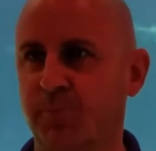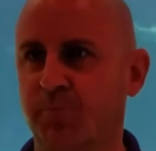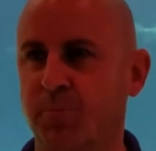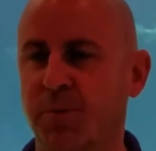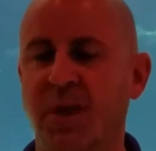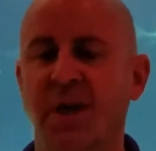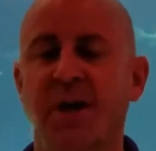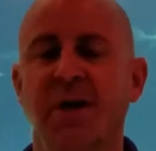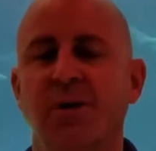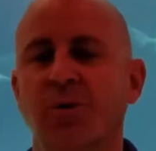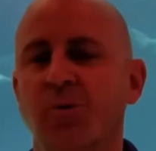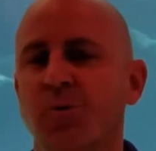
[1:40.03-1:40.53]

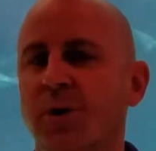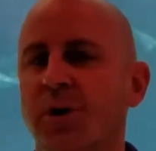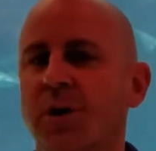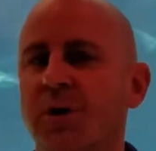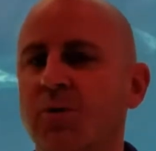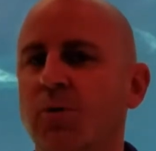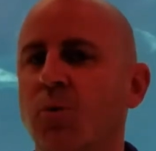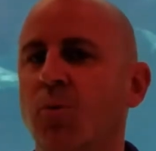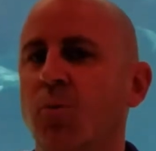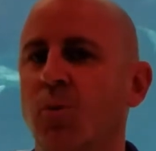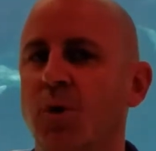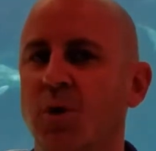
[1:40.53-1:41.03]
play a
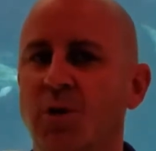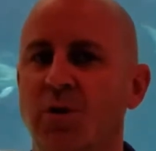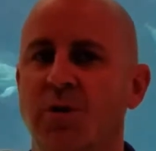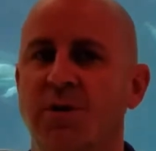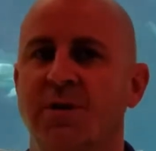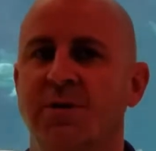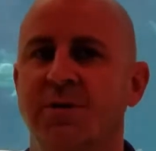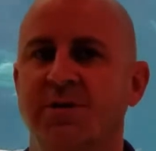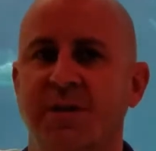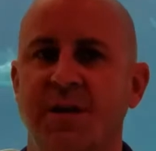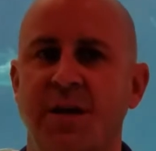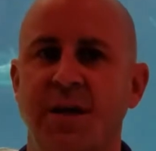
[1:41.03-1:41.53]
critical
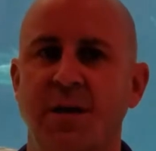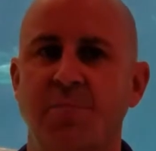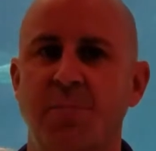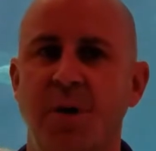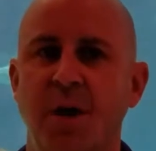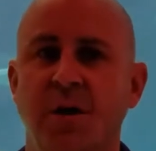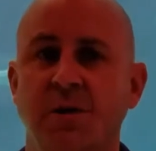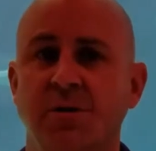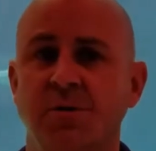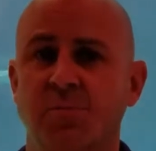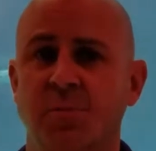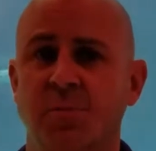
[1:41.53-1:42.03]
role as an
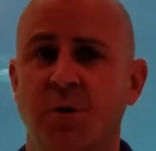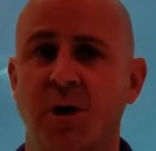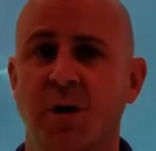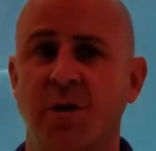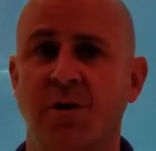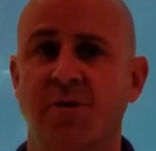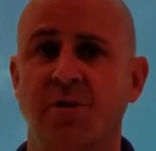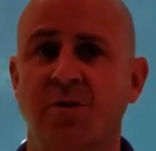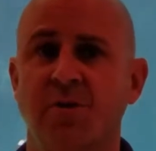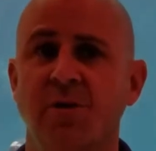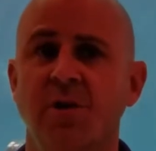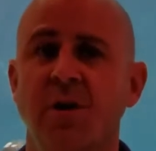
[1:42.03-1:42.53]
apex
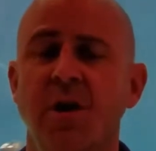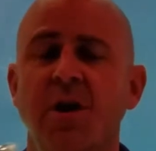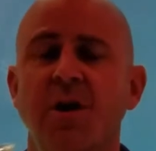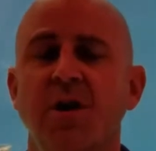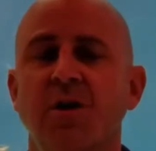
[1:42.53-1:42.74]
predator.